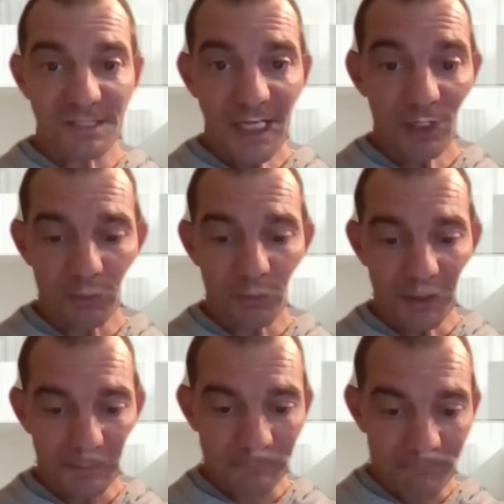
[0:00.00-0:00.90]
and is
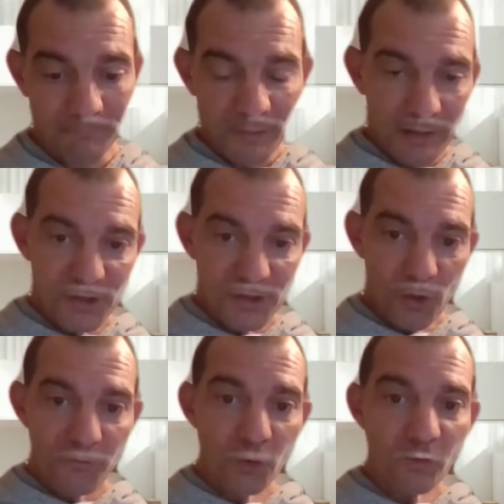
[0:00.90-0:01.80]
calibrated.
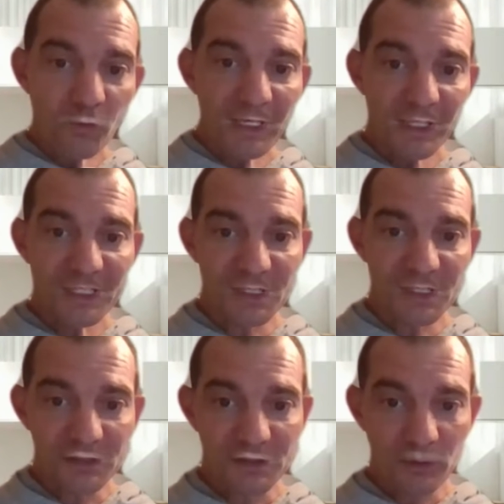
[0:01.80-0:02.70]
So a few
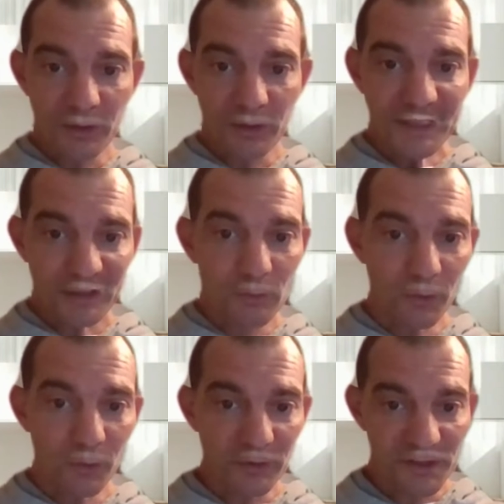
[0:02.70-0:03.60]
regulations or
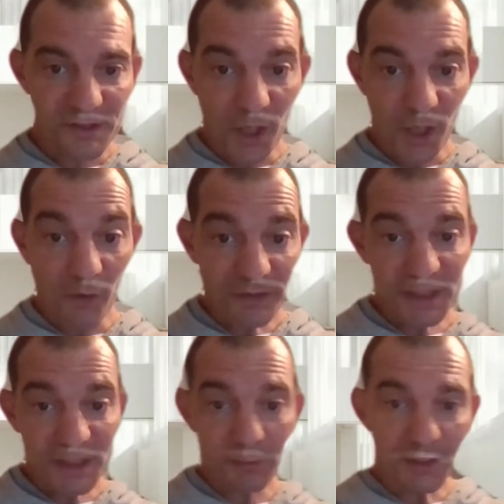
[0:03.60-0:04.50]
technical bulletins that
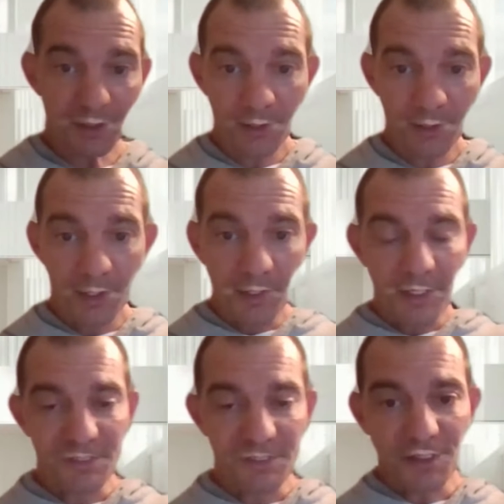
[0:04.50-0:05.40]
cover TMD
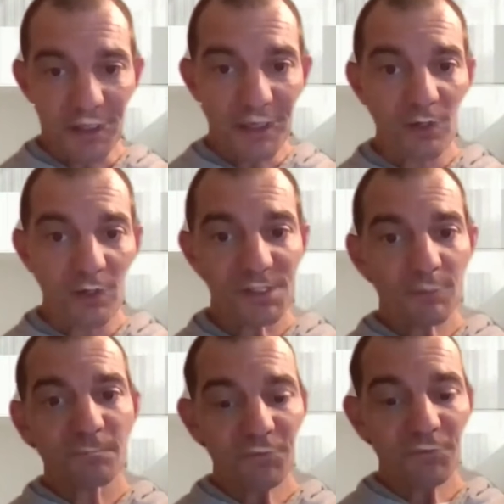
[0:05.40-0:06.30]
is uh, AR
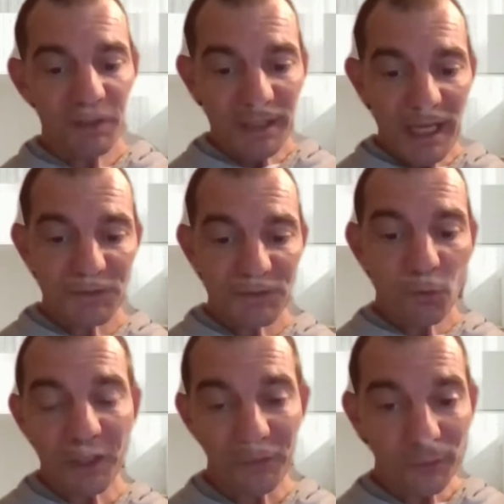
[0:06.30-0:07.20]

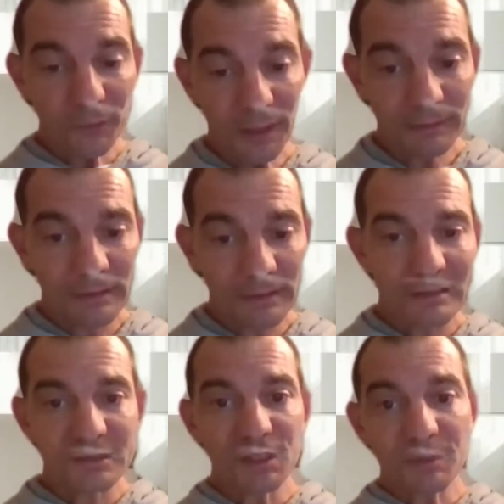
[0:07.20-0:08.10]
750-43,
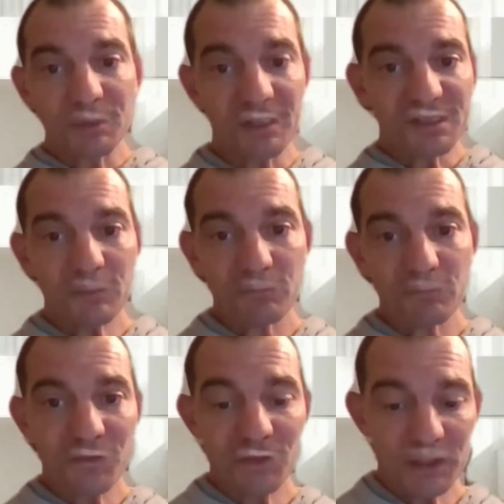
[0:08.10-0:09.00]
TB
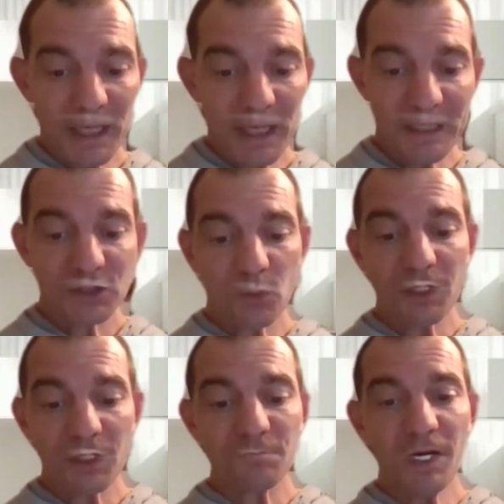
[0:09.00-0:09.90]

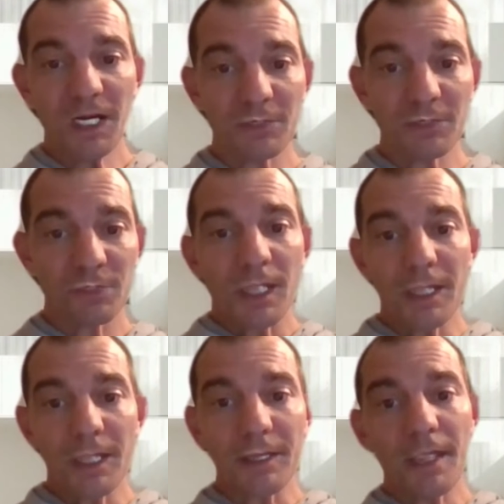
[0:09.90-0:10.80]
750-25,
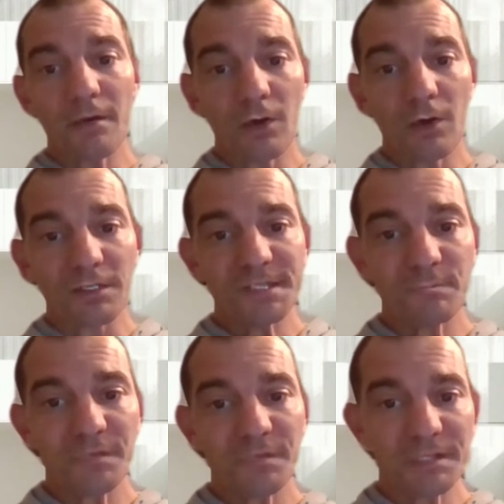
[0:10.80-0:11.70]
and
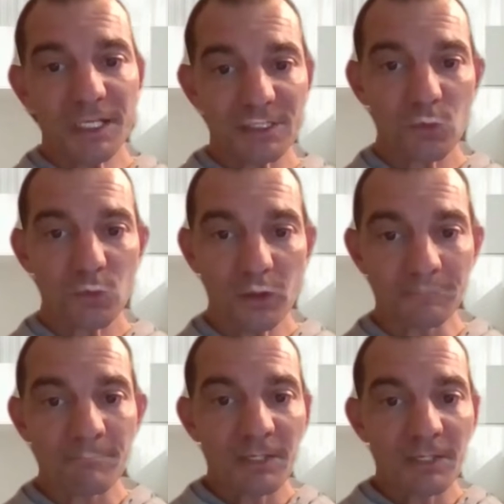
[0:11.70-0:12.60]
AR
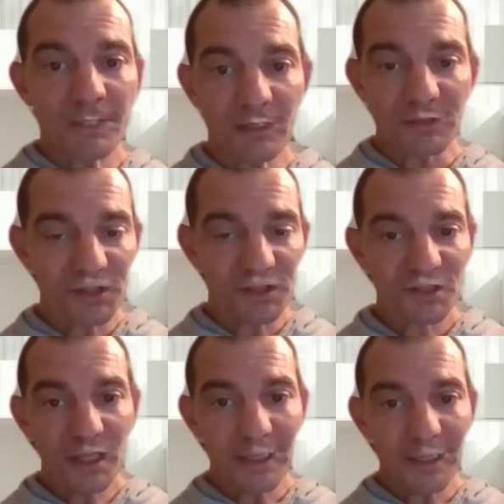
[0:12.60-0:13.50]
750-1. Now,
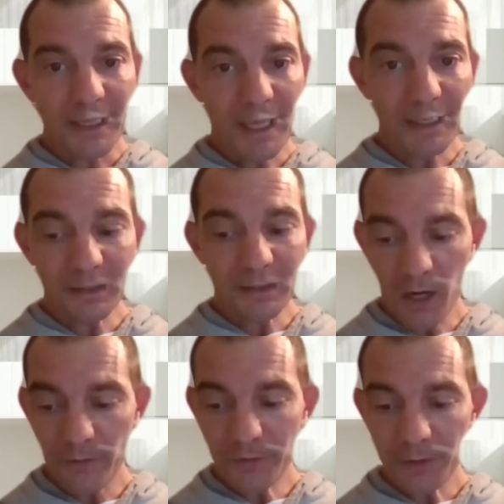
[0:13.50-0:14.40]
just like
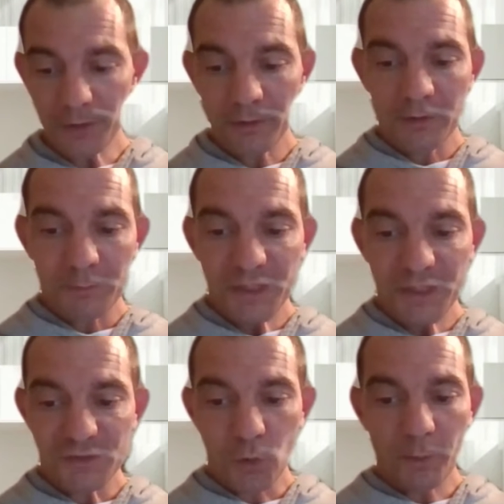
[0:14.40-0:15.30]
any other
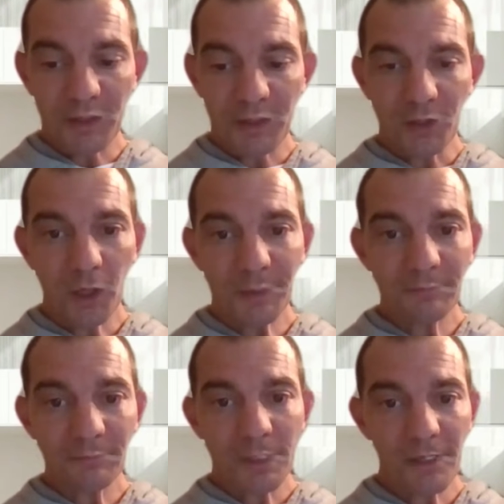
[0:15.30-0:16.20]
piece of equipment in the
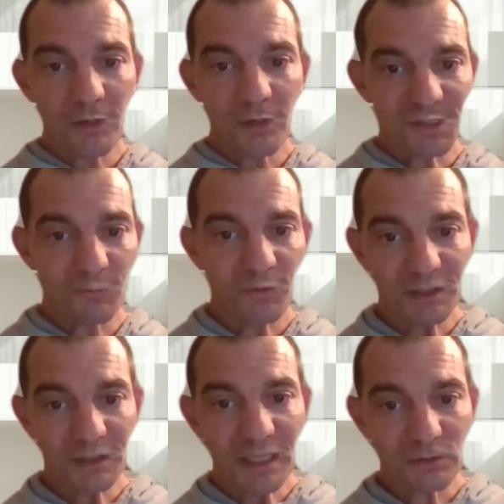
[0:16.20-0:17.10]
Army, AR
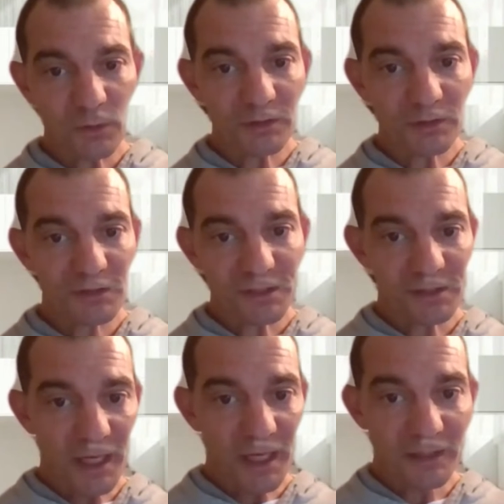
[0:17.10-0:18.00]
750-1
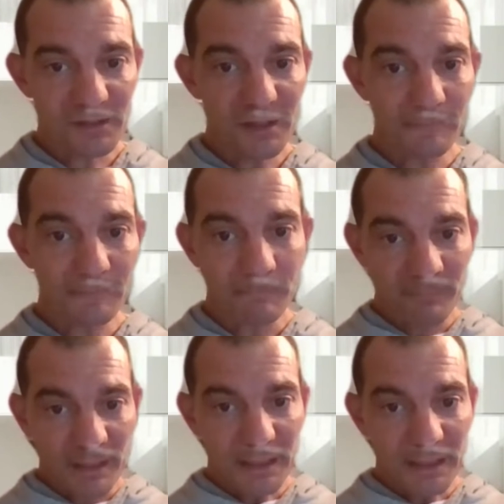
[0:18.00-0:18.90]
states
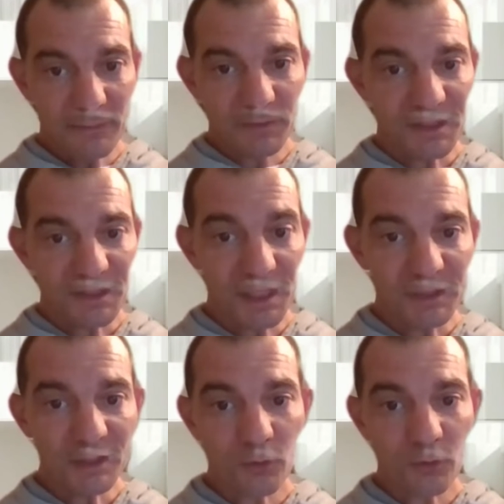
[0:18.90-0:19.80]
that even
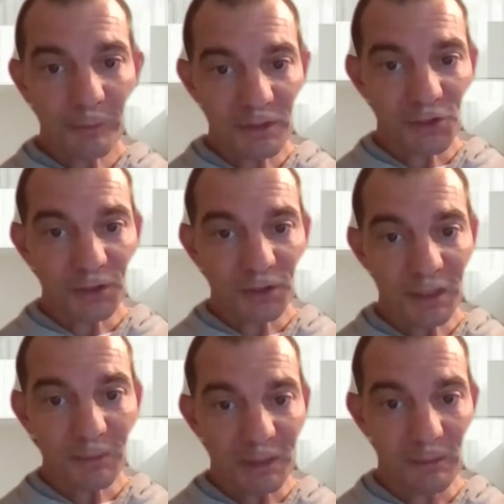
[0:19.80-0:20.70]
TMD equipment
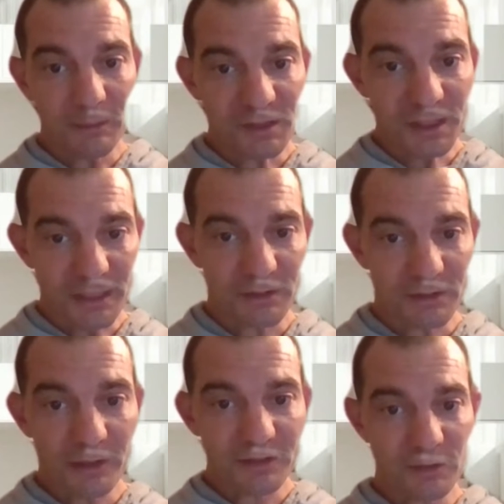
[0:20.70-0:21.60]
should get
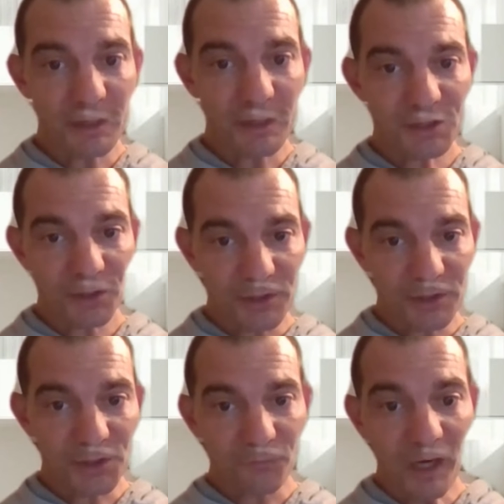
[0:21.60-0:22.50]
PMCS. All right, so make
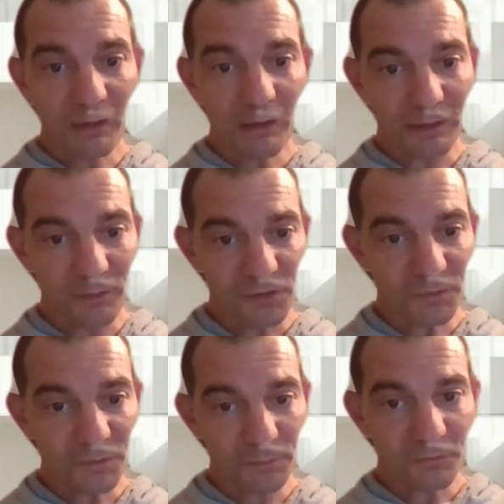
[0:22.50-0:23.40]
sure that you're filing
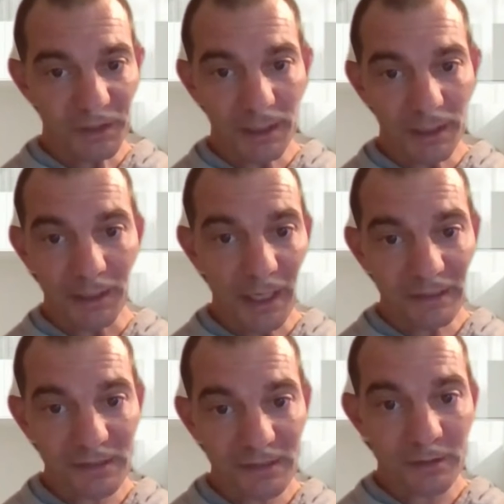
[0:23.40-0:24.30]
those
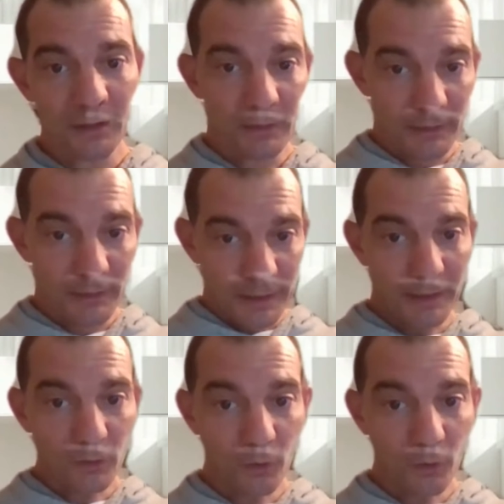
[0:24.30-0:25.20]
5988s
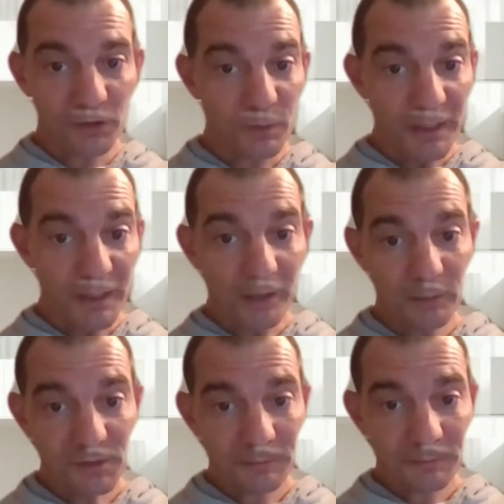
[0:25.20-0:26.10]
in accordance with
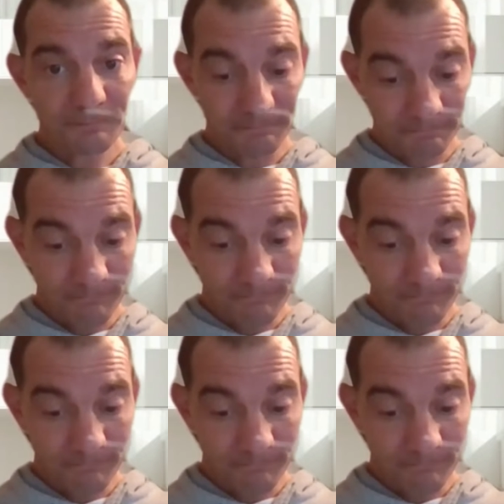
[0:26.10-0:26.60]
ARIMS.